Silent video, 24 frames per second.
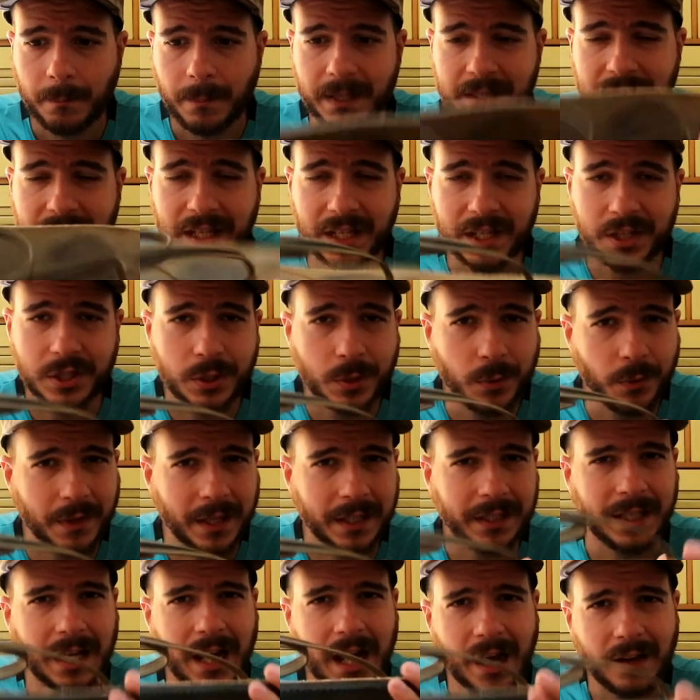But just do
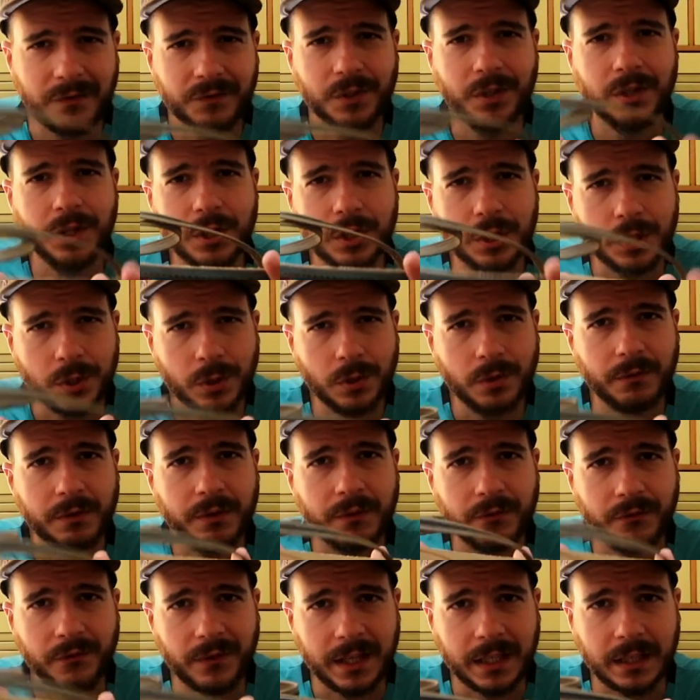that after you're sure of
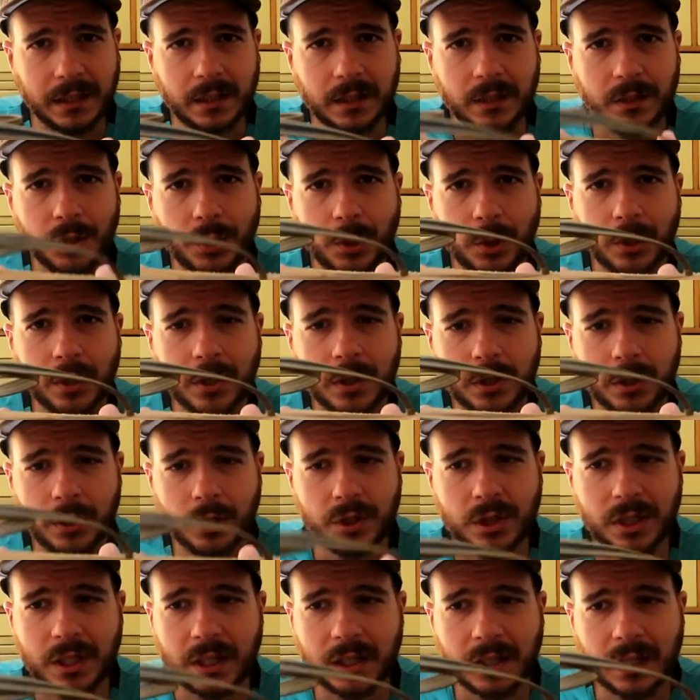the fit. Do
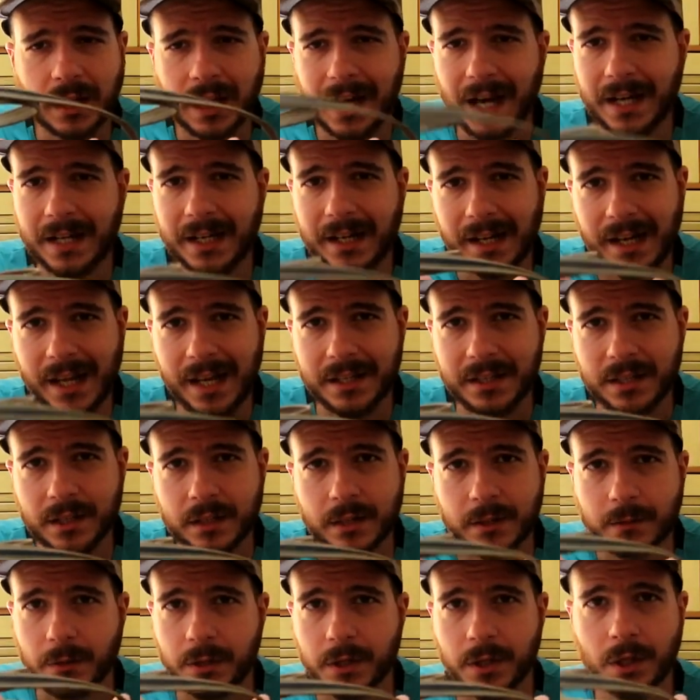not start cutting
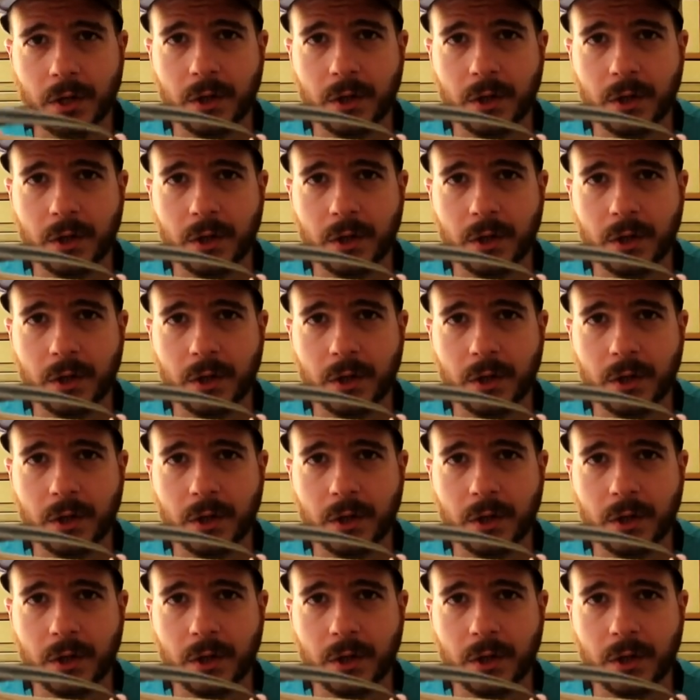laces when